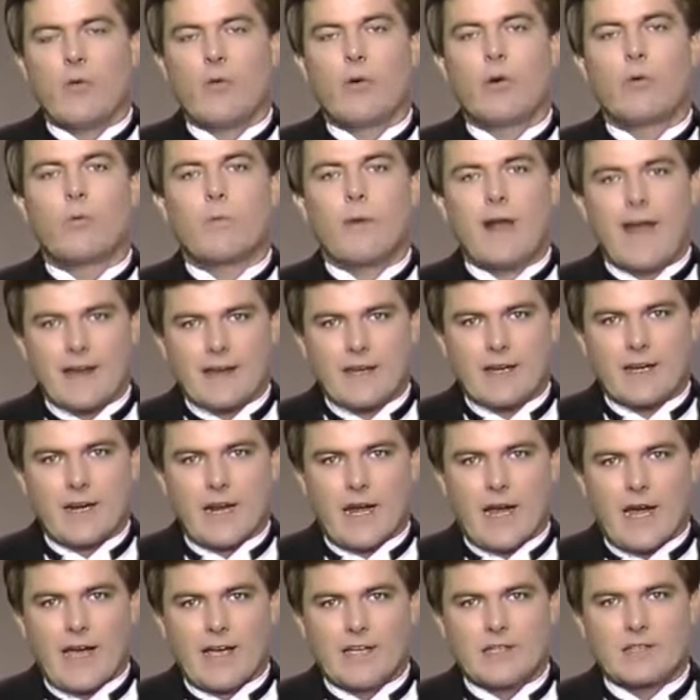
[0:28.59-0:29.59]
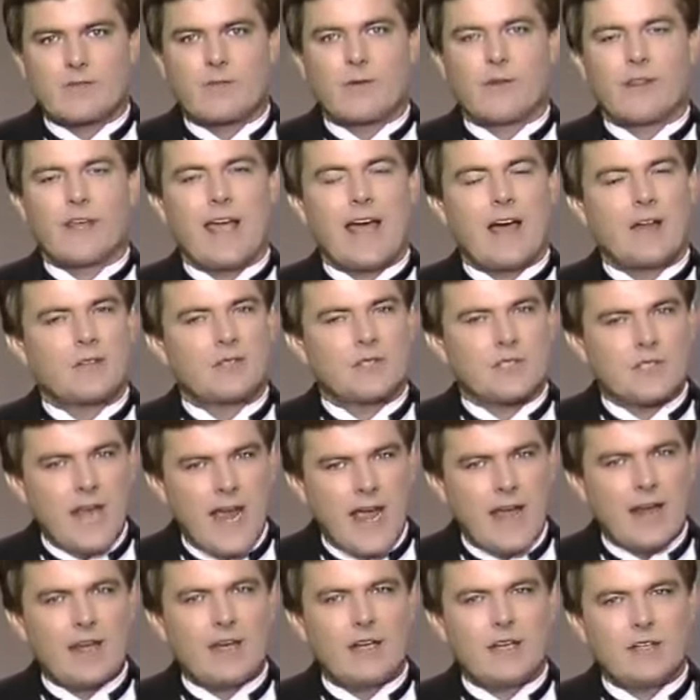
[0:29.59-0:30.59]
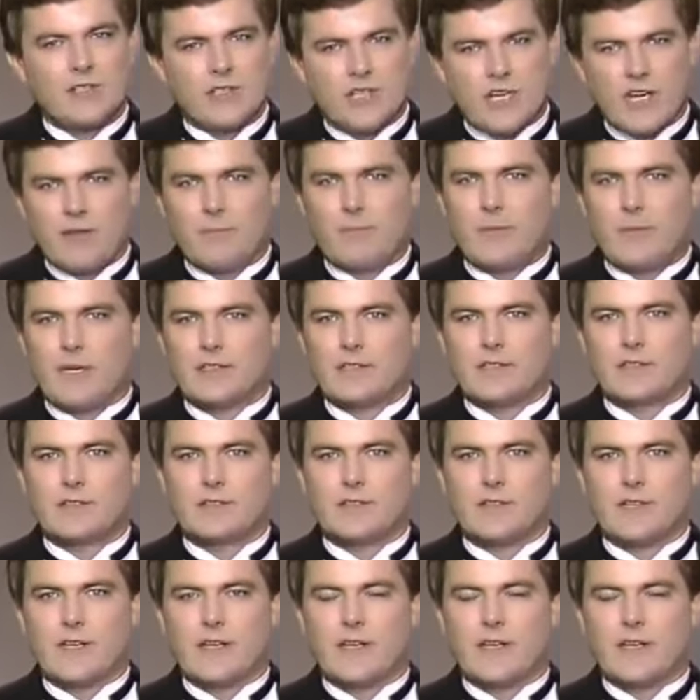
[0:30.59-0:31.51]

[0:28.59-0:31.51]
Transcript: were recognized for the outstanding achievements